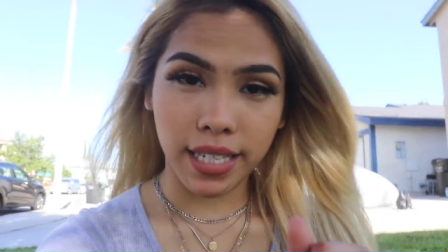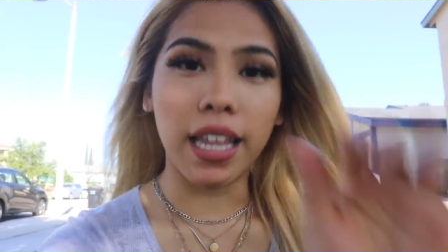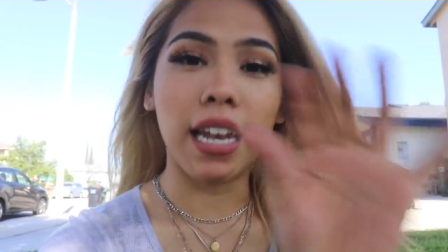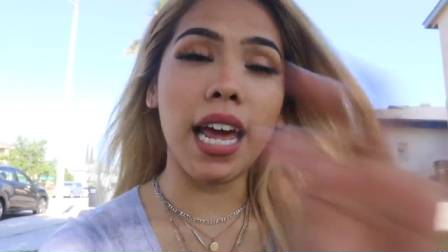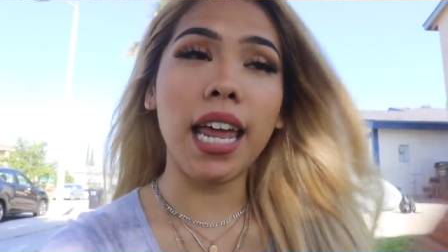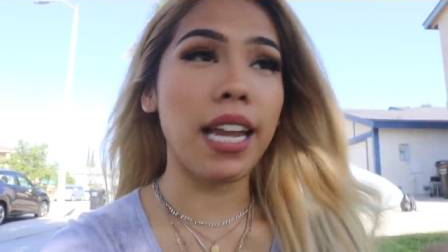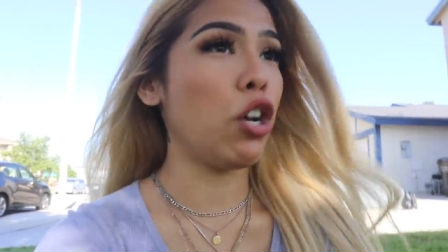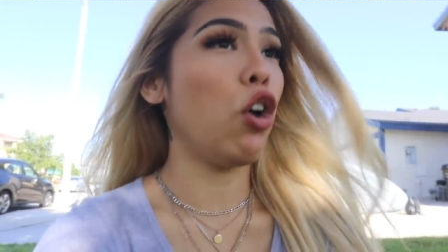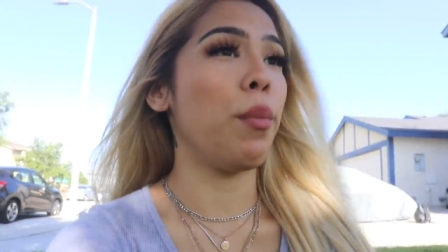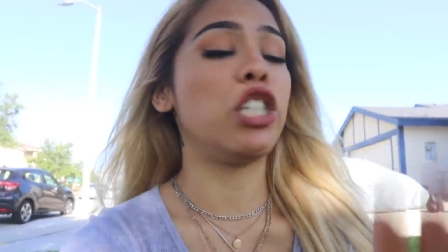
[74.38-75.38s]
the lady
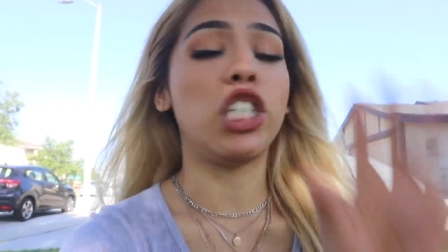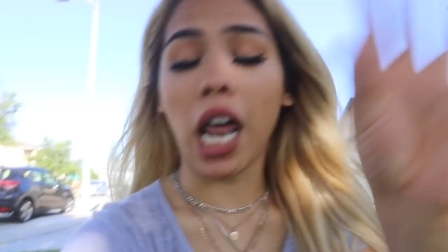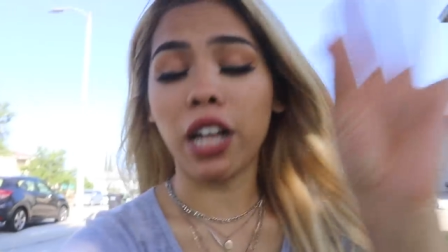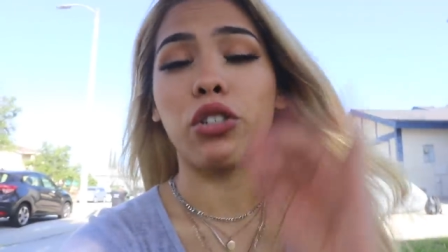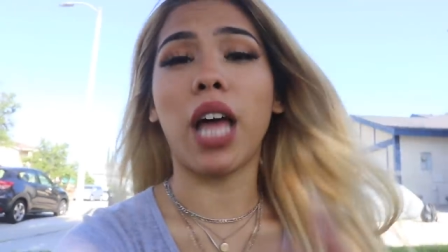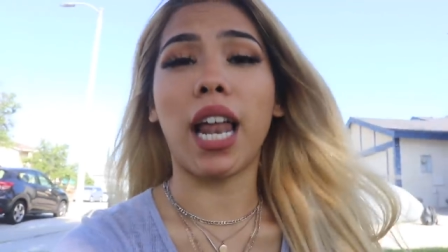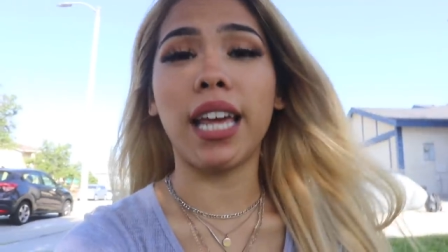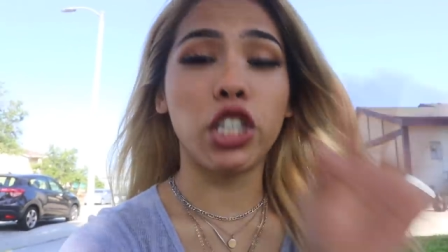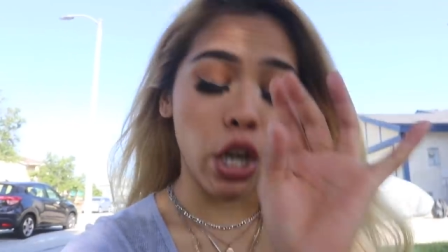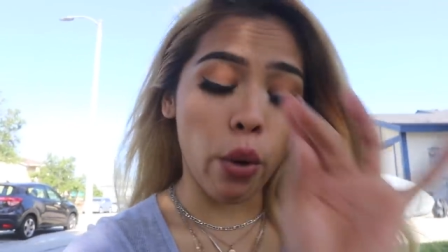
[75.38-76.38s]
told me, shout out to that
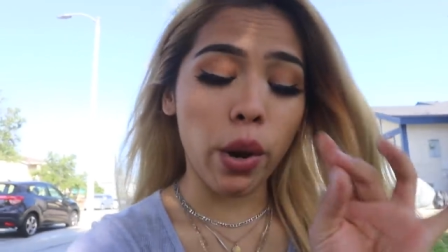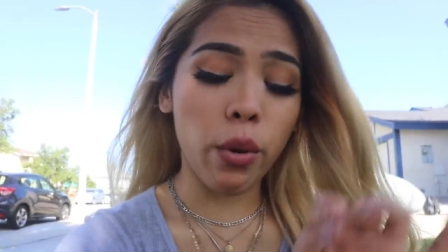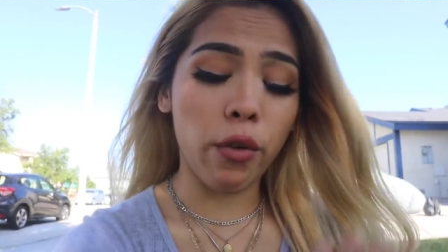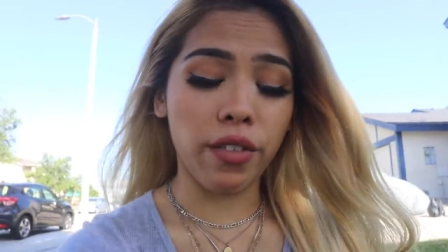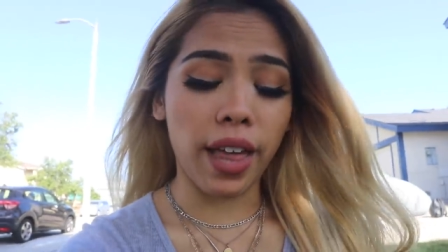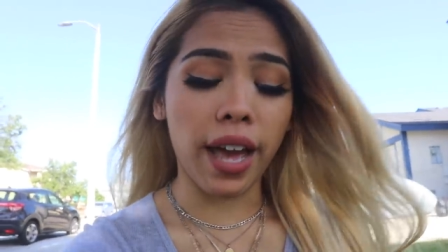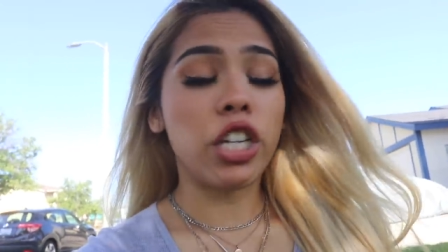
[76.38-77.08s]
lady, she a real one for that.